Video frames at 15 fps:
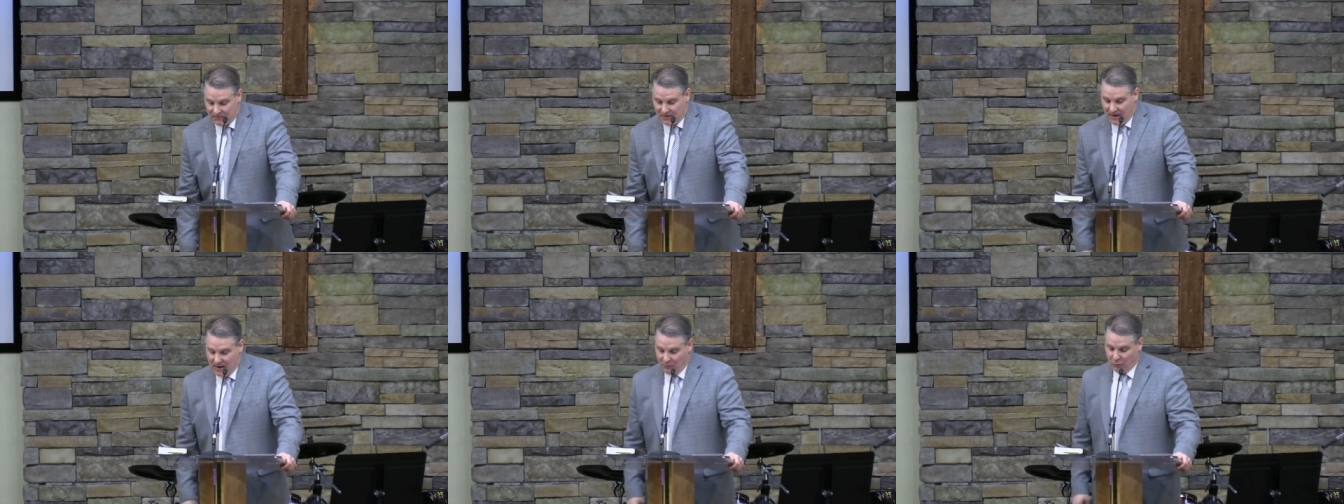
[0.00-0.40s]

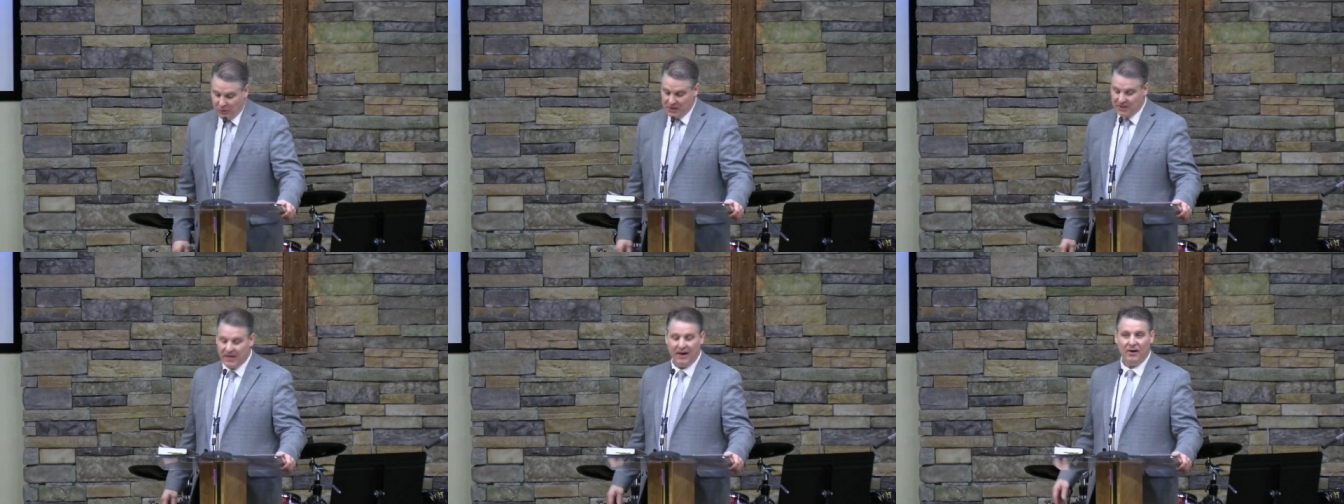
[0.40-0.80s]
Have
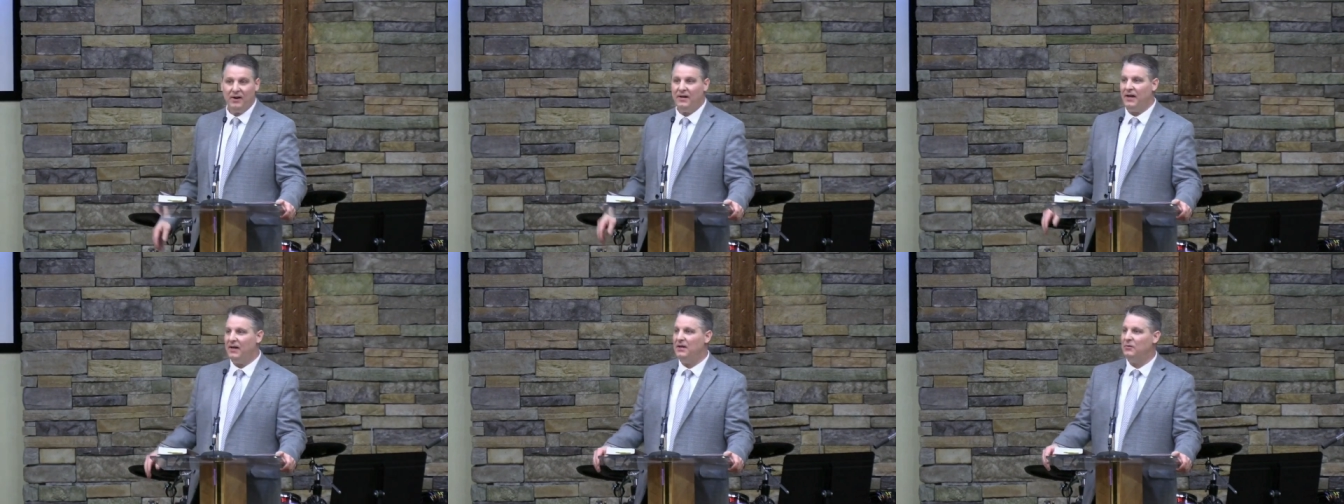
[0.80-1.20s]
we
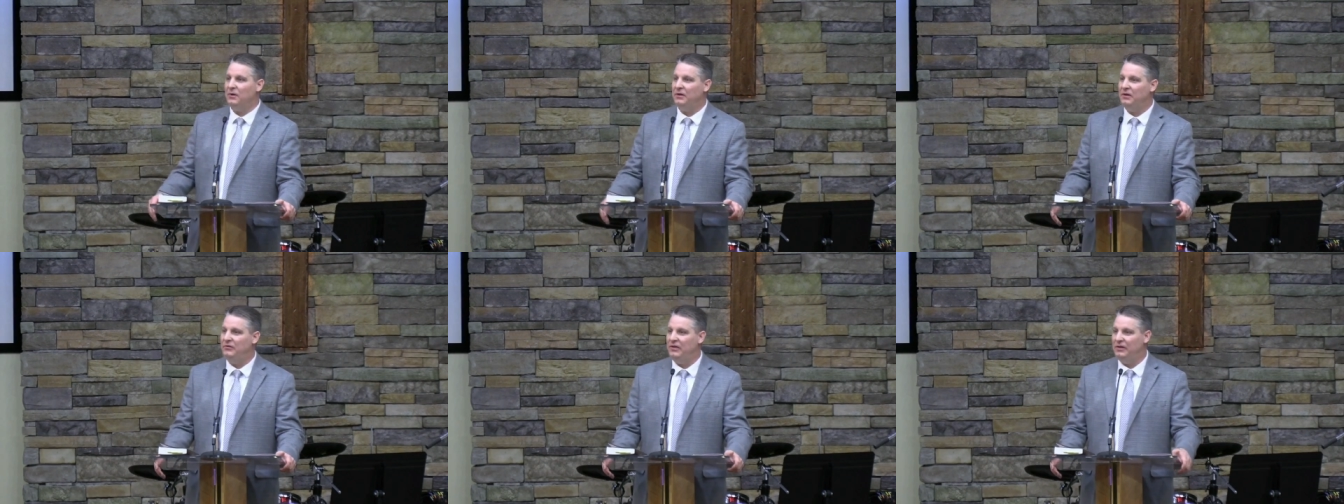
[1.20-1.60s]
carried
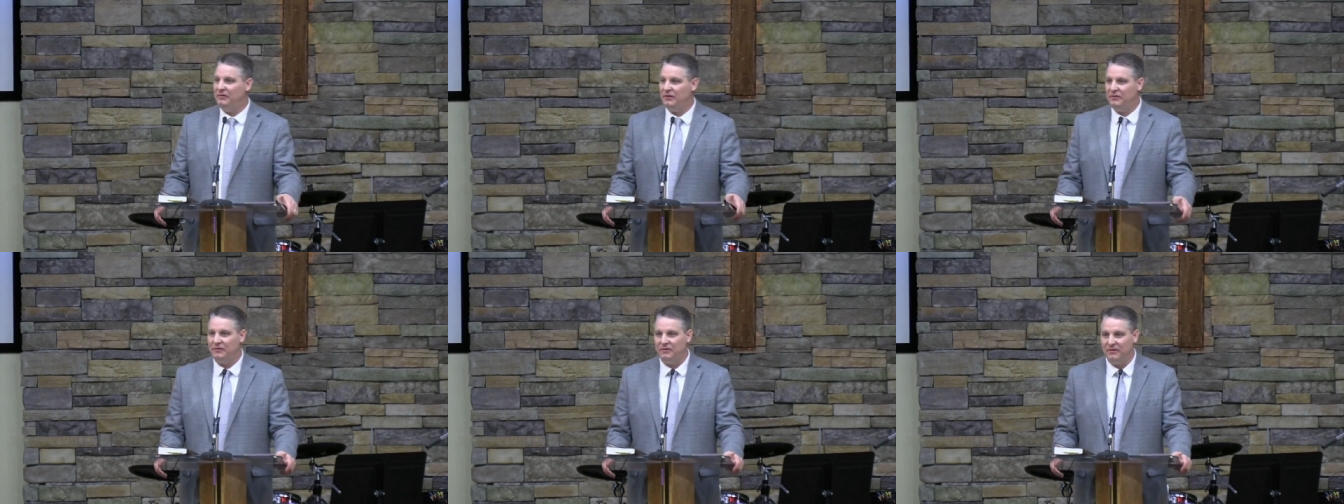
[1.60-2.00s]
anyone to
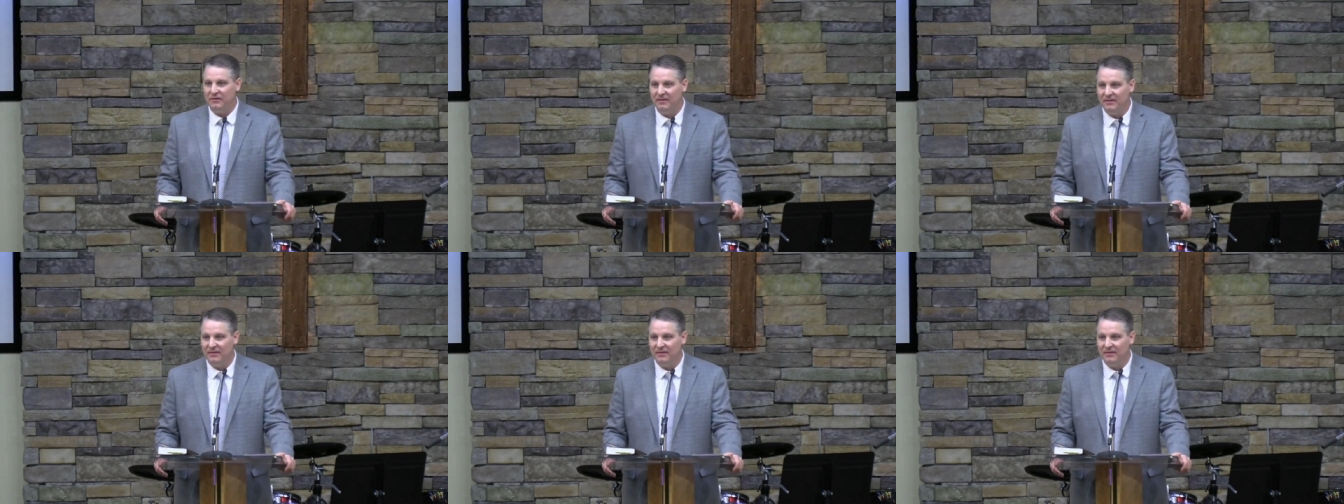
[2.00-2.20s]
Jesus?